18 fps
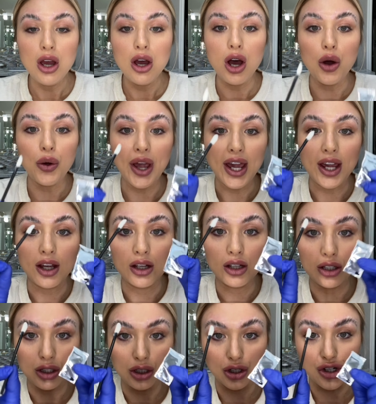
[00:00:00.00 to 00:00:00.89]
Okay,
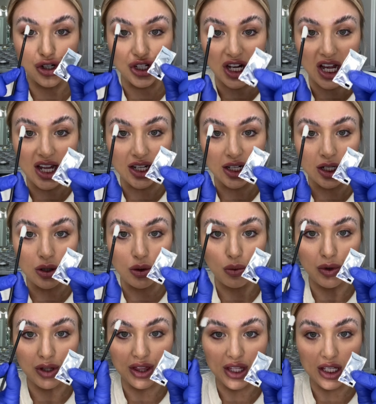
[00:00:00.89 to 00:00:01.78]
you're done
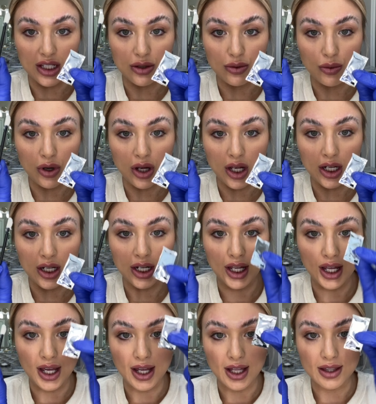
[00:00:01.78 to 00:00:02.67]
with this one
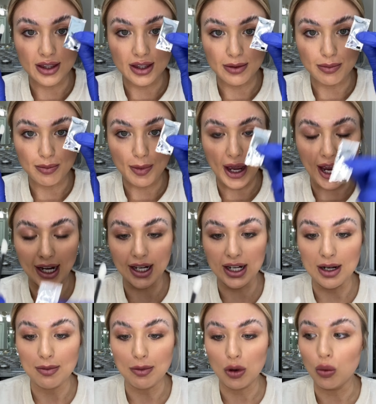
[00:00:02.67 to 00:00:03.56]
and packet
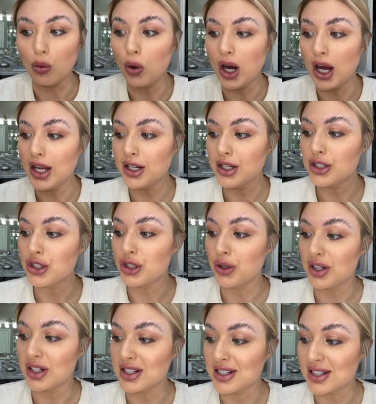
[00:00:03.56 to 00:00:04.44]
number 1. So
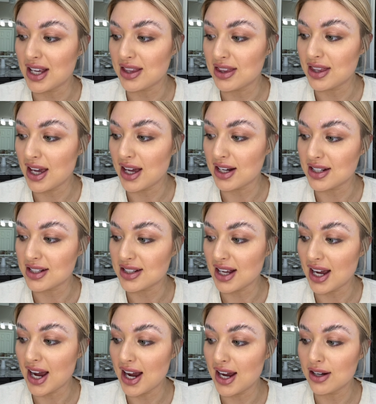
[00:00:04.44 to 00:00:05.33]
you can set that
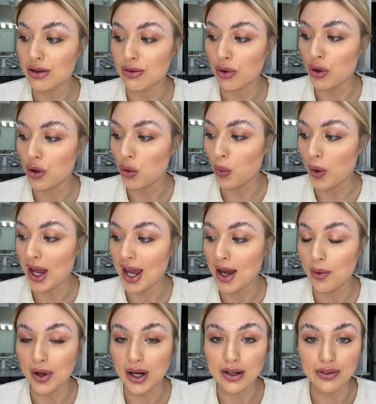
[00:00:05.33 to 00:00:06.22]
aside, throw it away,
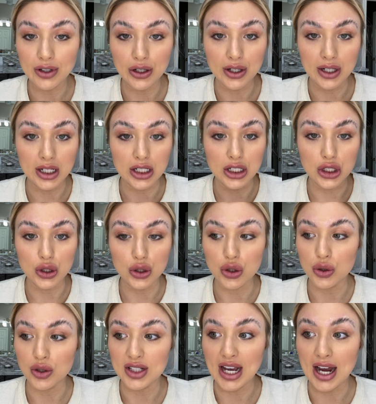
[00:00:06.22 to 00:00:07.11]
whatever you need to do
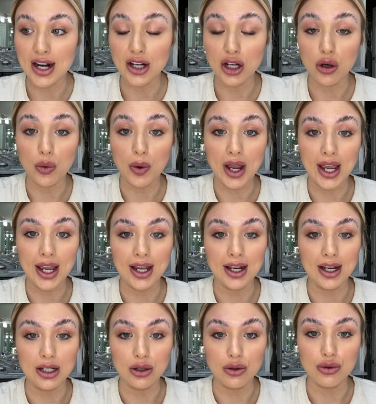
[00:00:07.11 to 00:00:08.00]
so it's out of your way
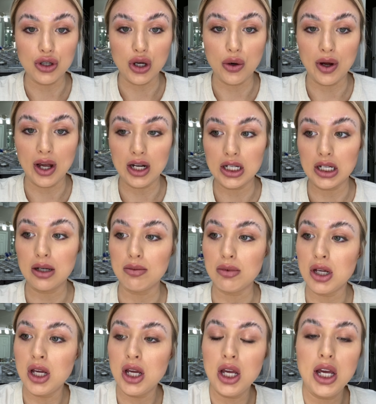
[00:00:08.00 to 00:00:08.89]
and you don't end
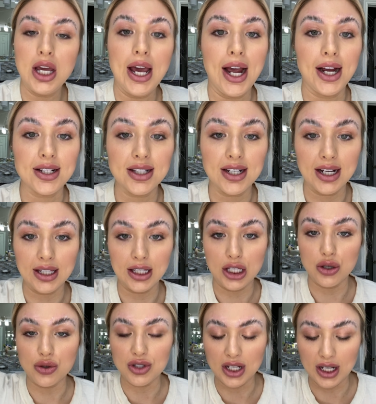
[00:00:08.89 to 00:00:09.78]
up accidentally
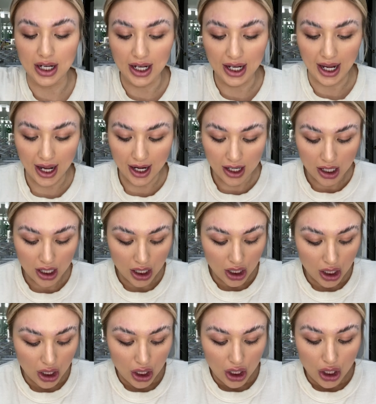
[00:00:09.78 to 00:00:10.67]
using it again.
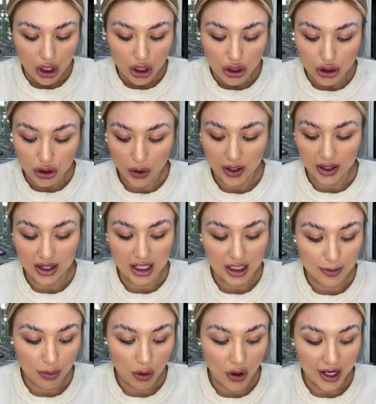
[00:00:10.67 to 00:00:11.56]
So at
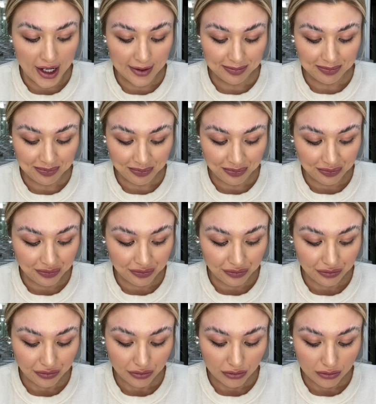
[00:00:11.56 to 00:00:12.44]
this point,
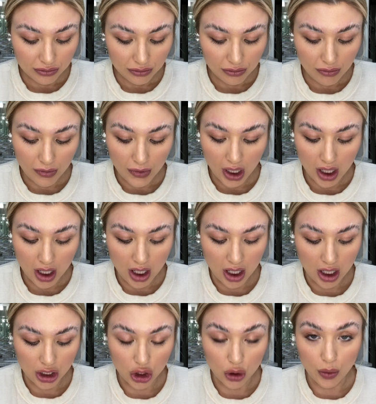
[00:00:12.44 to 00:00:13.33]

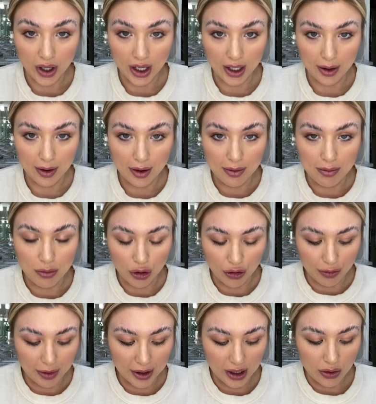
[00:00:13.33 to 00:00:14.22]
you wanna
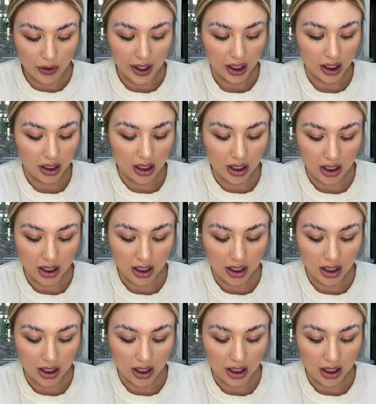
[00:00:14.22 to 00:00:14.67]
move pretty quick.